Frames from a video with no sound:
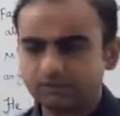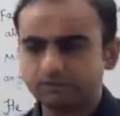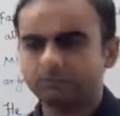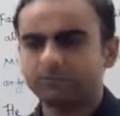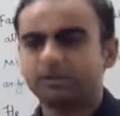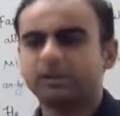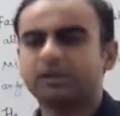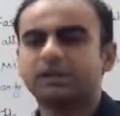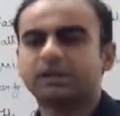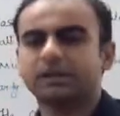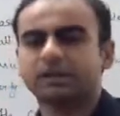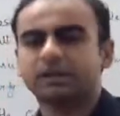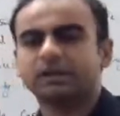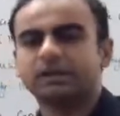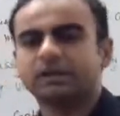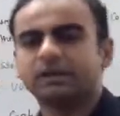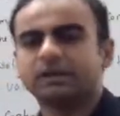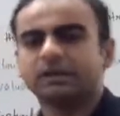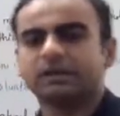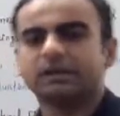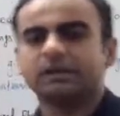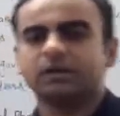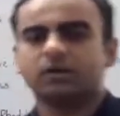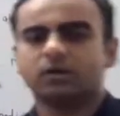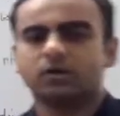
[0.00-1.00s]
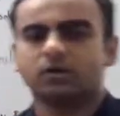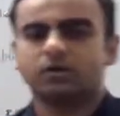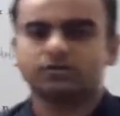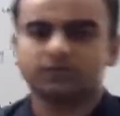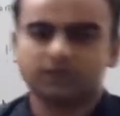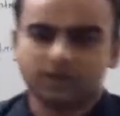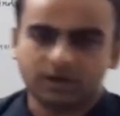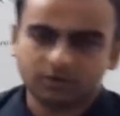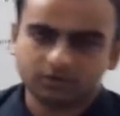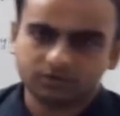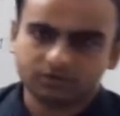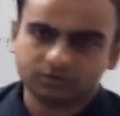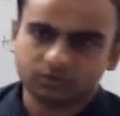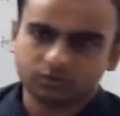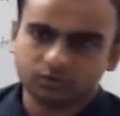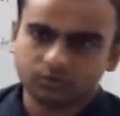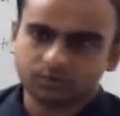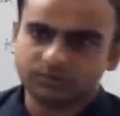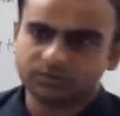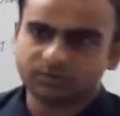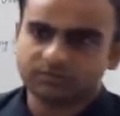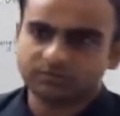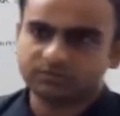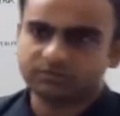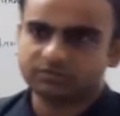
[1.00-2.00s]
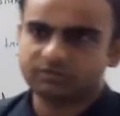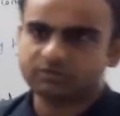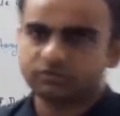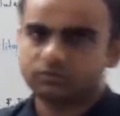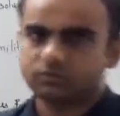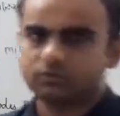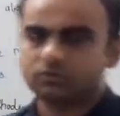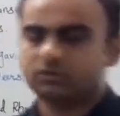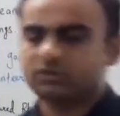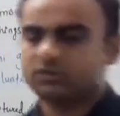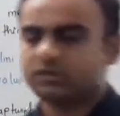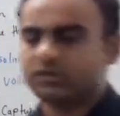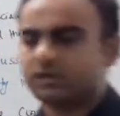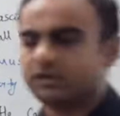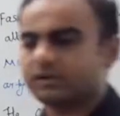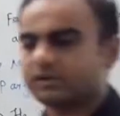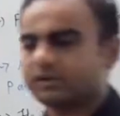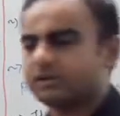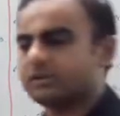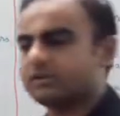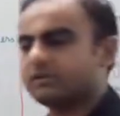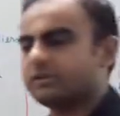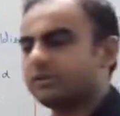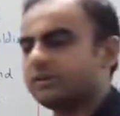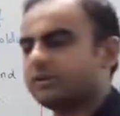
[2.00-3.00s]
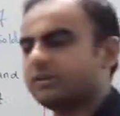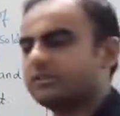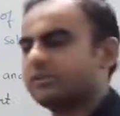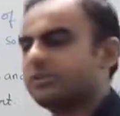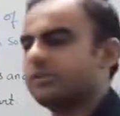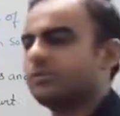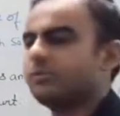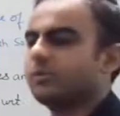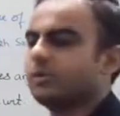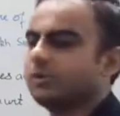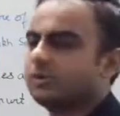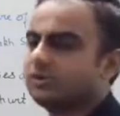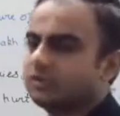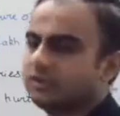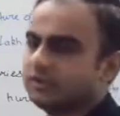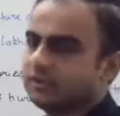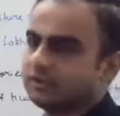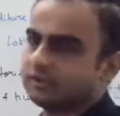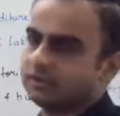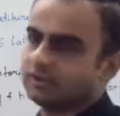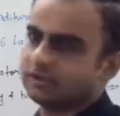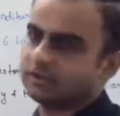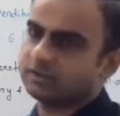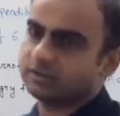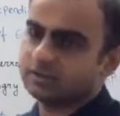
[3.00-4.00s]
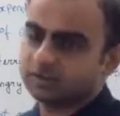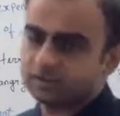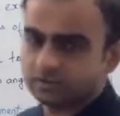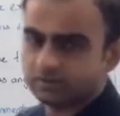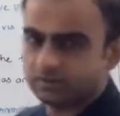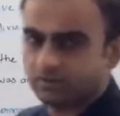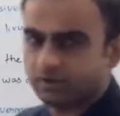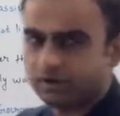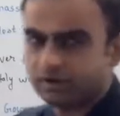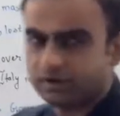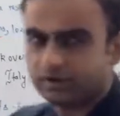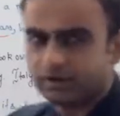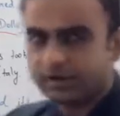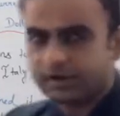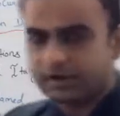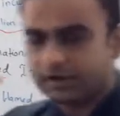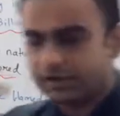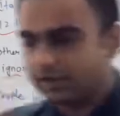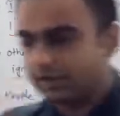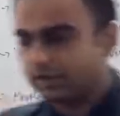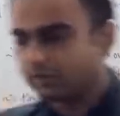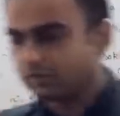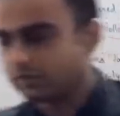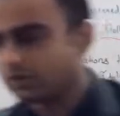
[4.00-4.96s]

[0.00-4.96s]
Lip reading: money of 1000 rupees, so 333.300, right, it will